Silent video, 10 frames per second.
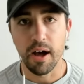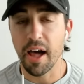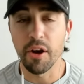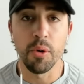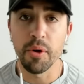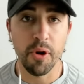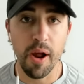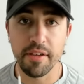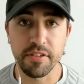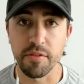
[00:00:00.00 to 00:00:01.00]
I don't know what they're
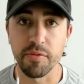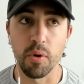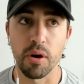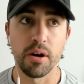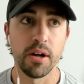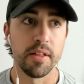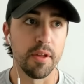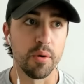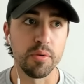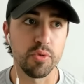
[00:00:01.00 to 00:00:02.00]
asking for.
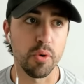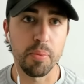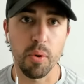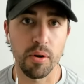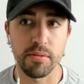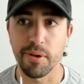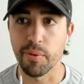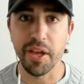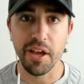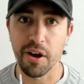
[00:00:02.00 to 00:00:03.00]
There was a report a
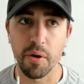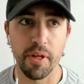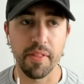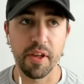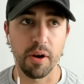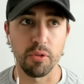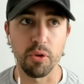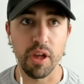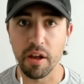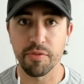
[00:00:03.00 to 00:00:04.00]
week ago that they're
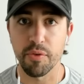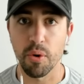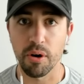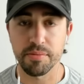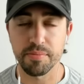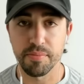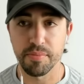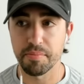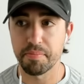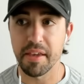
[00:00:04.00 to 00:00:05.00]
looking for
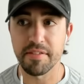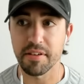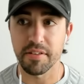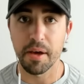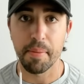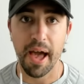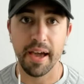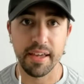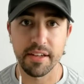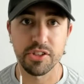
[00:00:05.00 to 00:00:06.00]
basically a
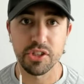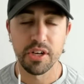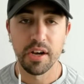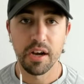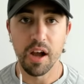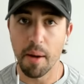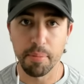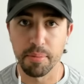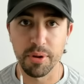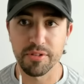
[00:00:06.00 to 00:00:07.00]
package
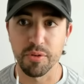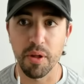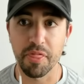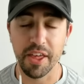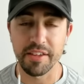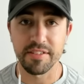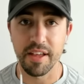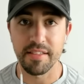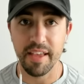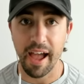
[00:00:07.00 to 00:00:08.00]
comparable to what they
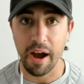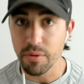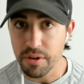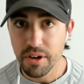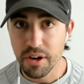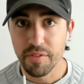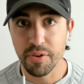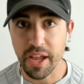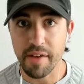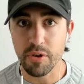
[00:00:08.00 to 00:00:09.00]
sent out
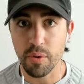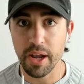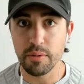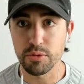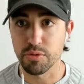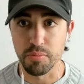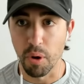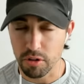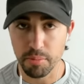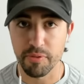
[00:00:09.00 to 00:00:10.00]
for Kevin Durant, which was
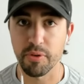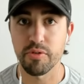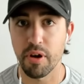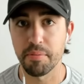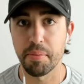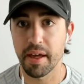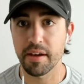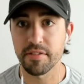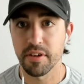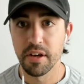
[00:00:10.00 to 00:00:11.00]
multiple first-round
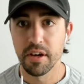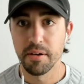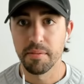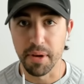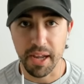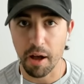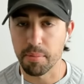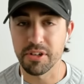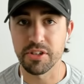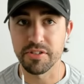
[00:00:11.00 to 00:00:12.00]
picks, Mikal
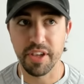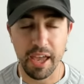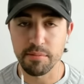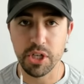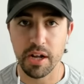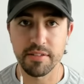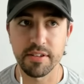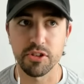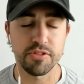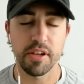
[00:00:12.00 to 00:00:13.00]
Bridges, Cam
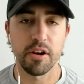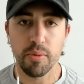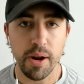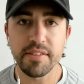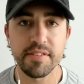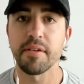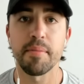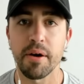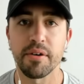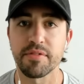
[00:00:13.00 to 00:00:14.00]
Johnson, just a crazy
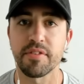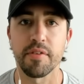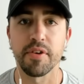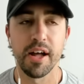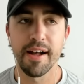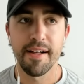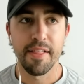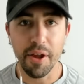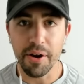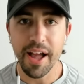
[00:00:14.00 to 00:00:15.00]
amount of stuff.
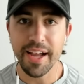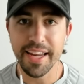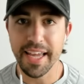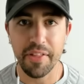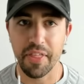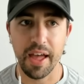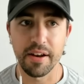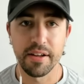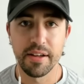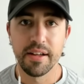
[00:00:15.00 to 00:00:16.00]
They're not going to get that.